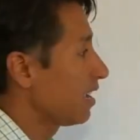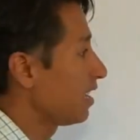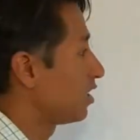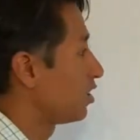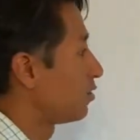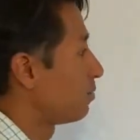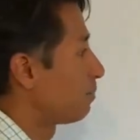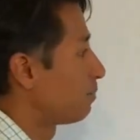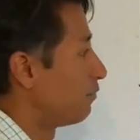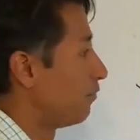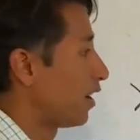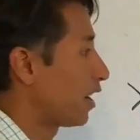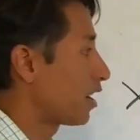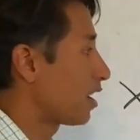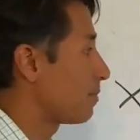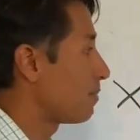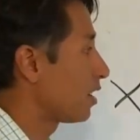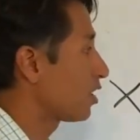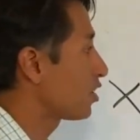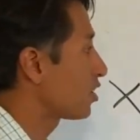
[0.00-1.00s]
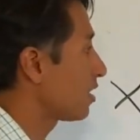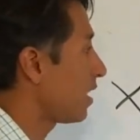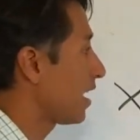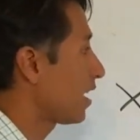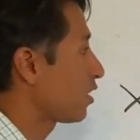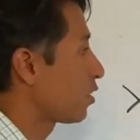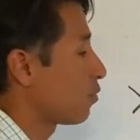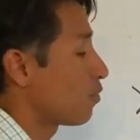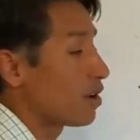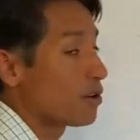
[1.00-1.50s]
is very much
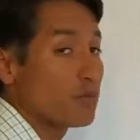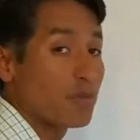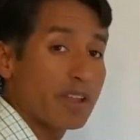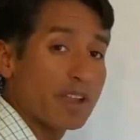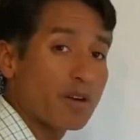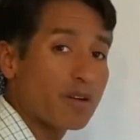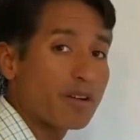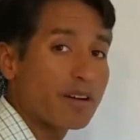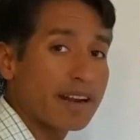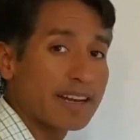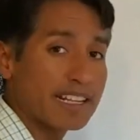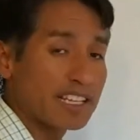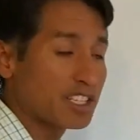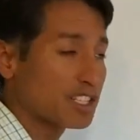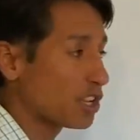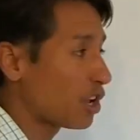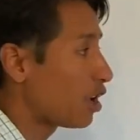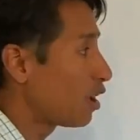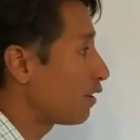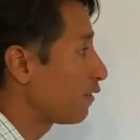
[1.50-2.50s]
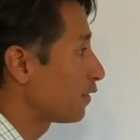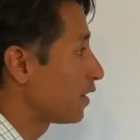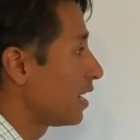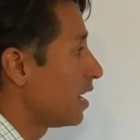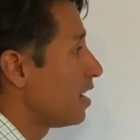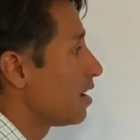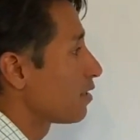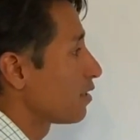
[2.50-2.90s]
like the one we already solved.